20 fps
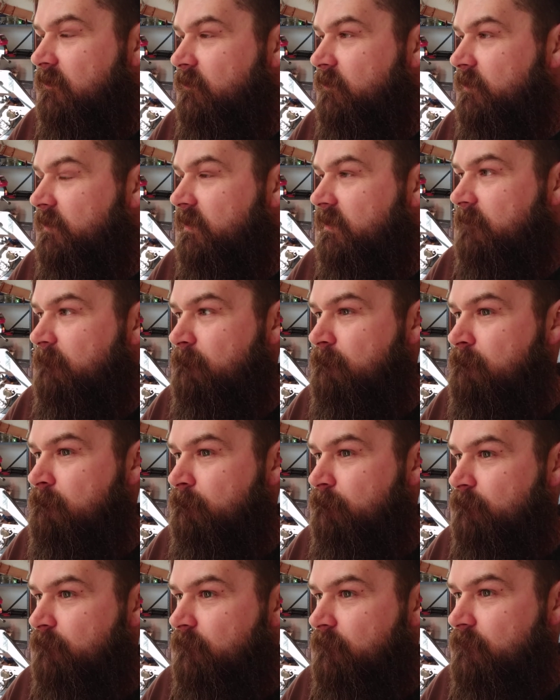but
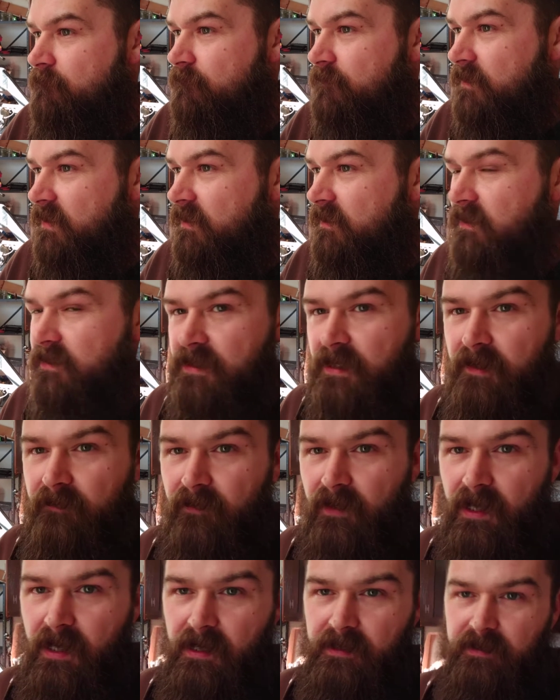it doesn't
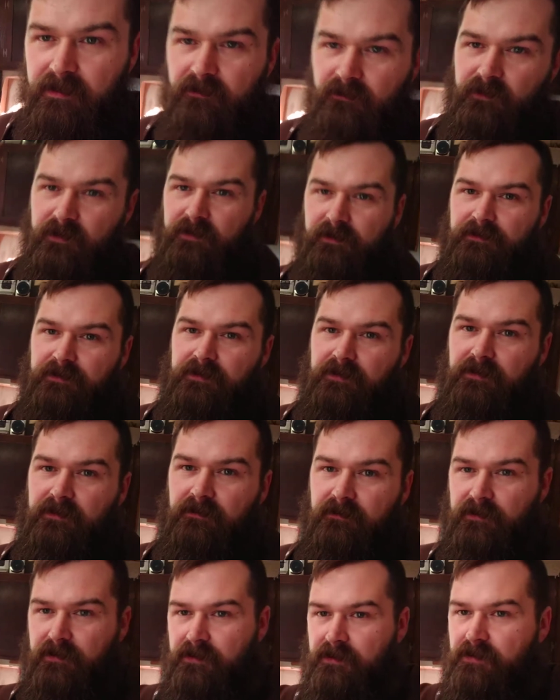have locking wheels, you
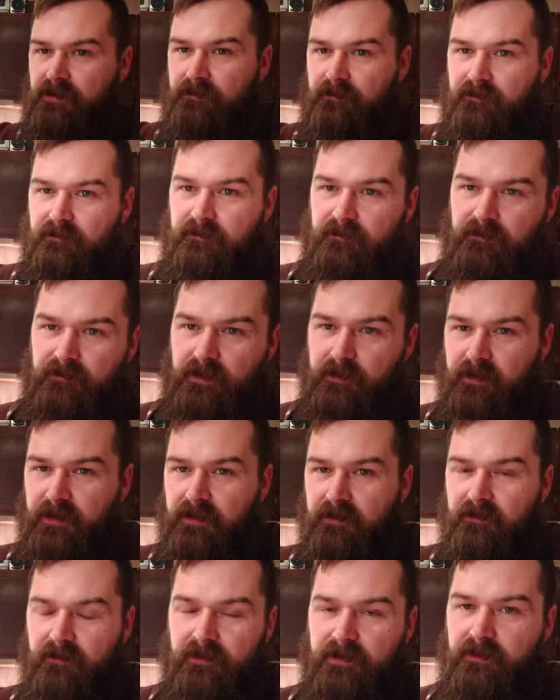know, because I mean
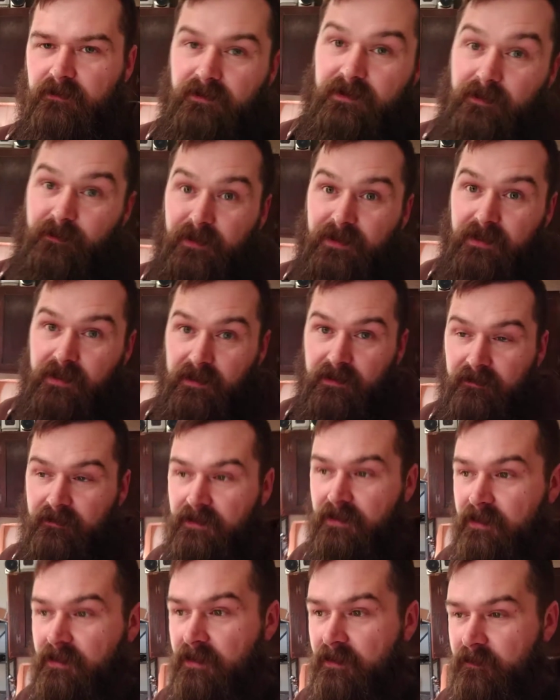you're only going up and down.
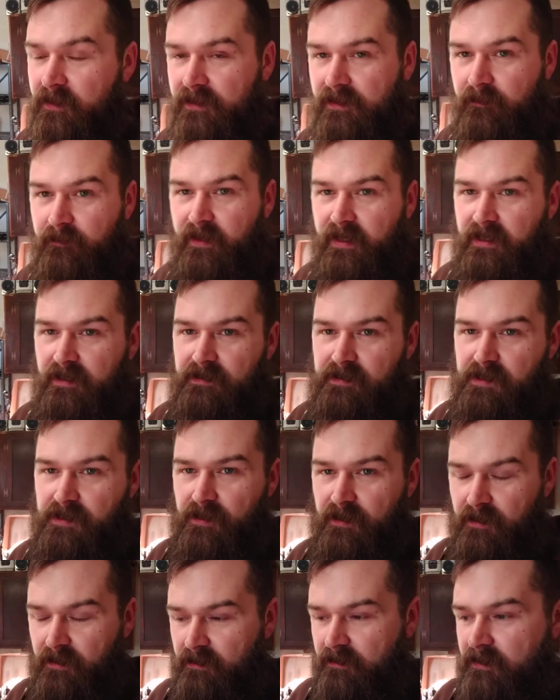But the
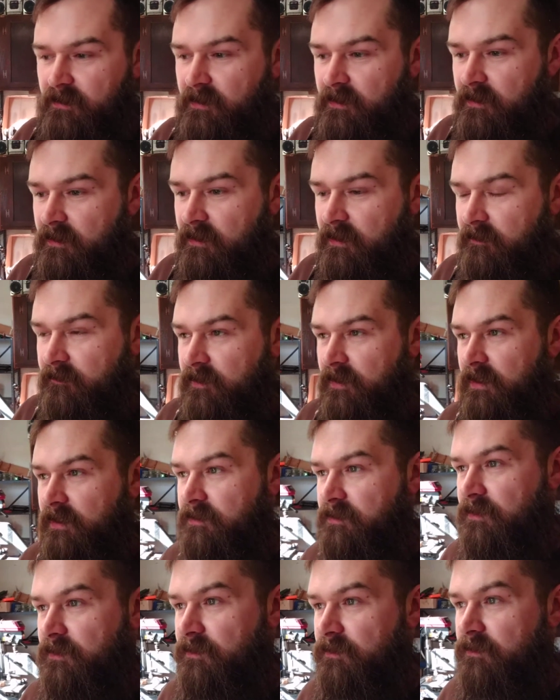bandsaw, I've
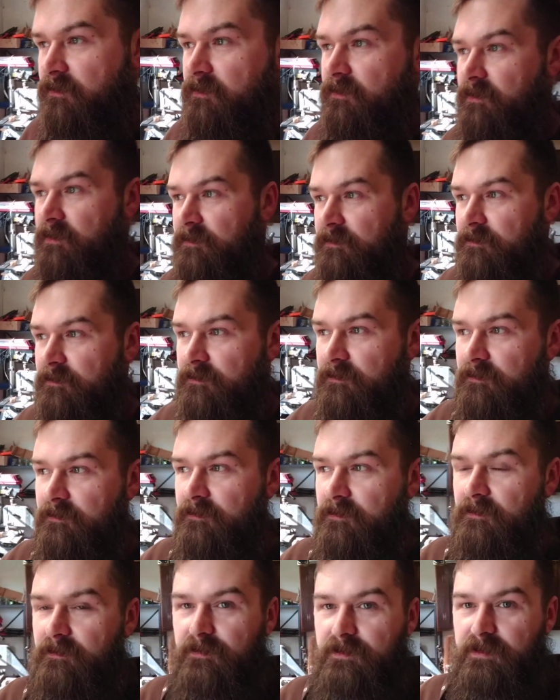got 2
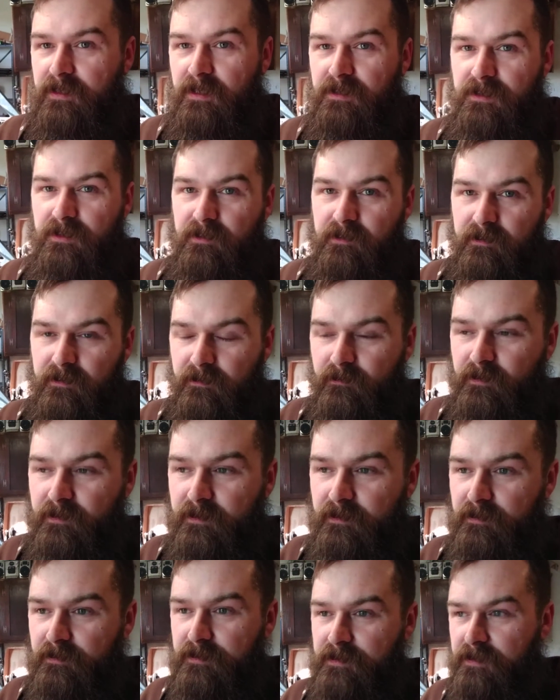stationary
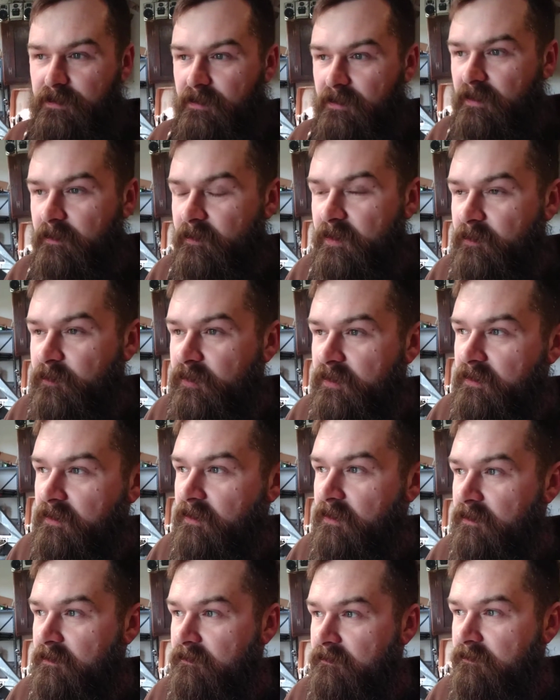wheels that I'm going to put
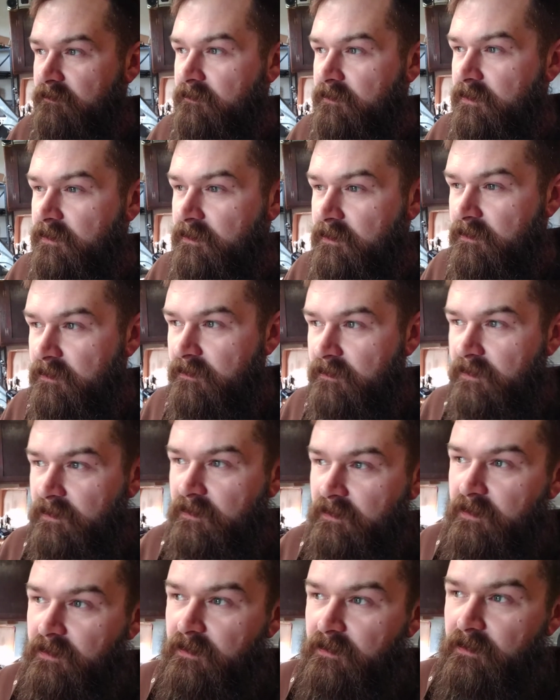on,
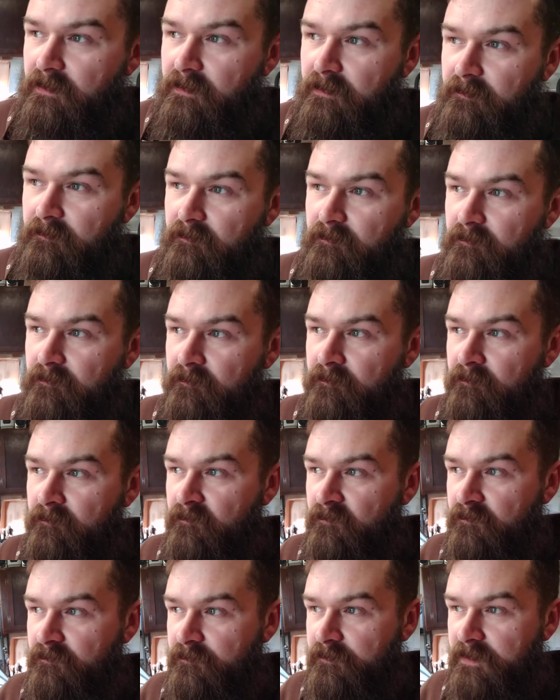and then
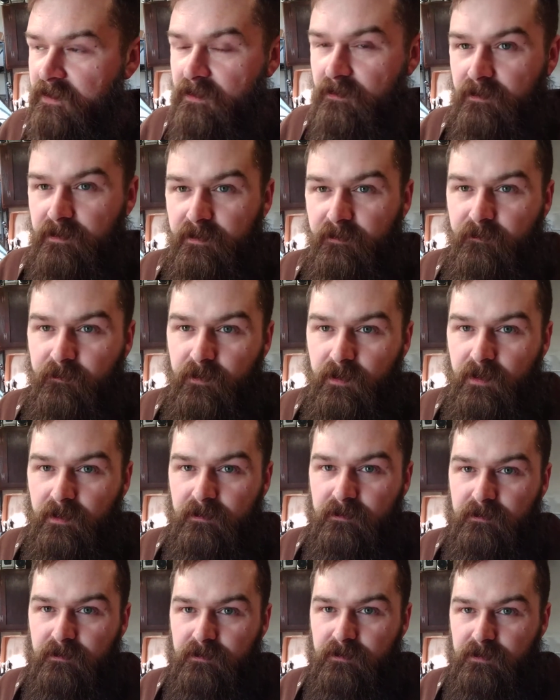you know, on the
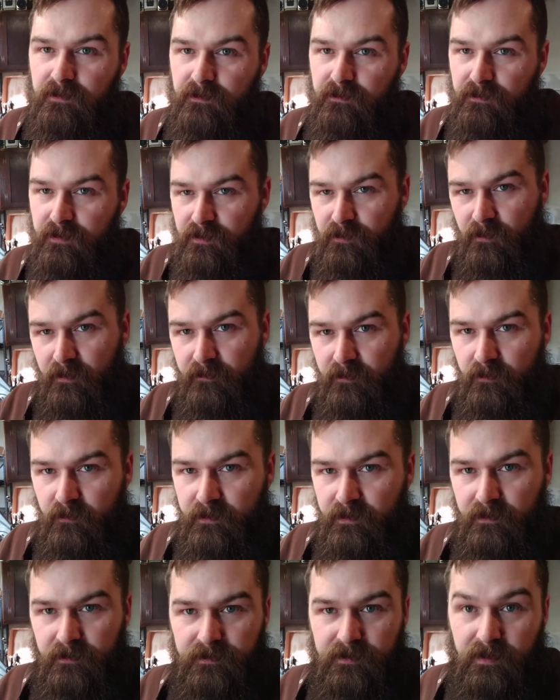front 2 swivel
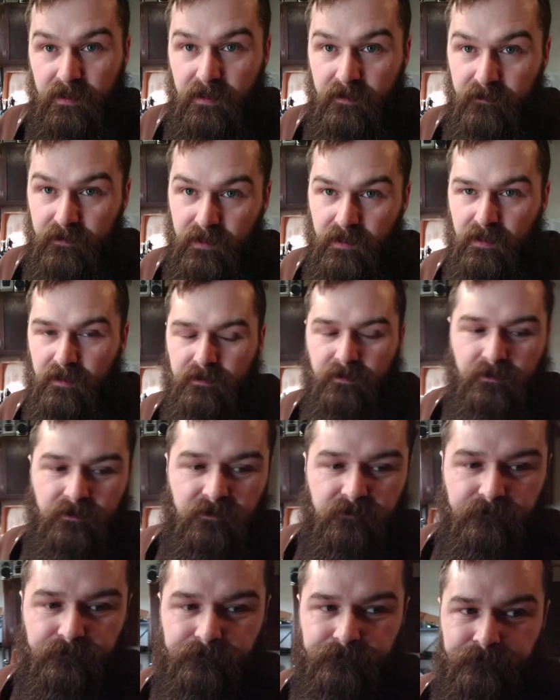wheels that have a lock on
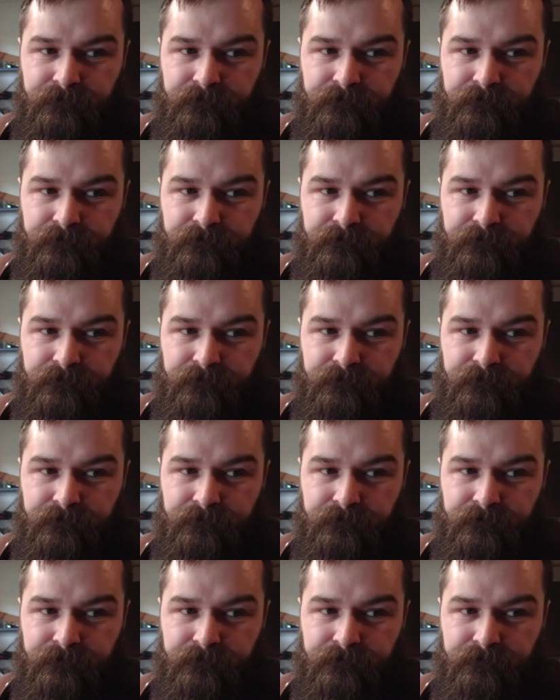it.